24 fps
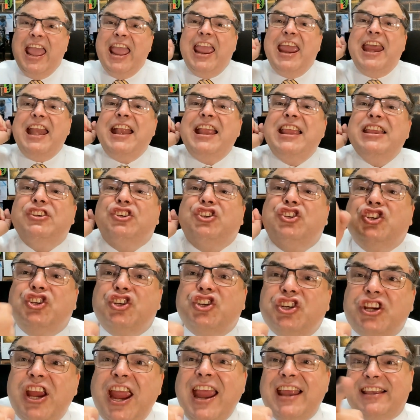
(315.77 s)
It is
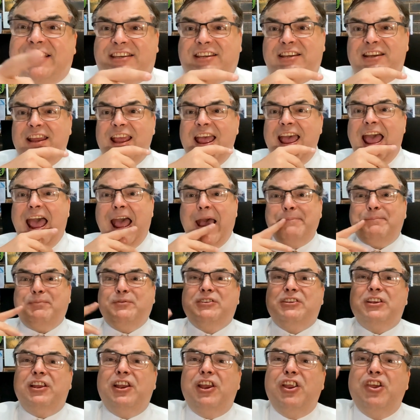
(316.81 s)
shit.
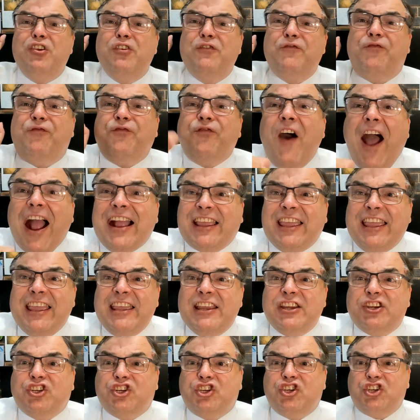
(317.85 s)
Absolute
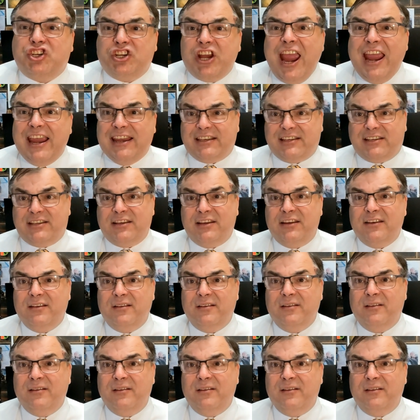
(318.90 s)
fucking shit.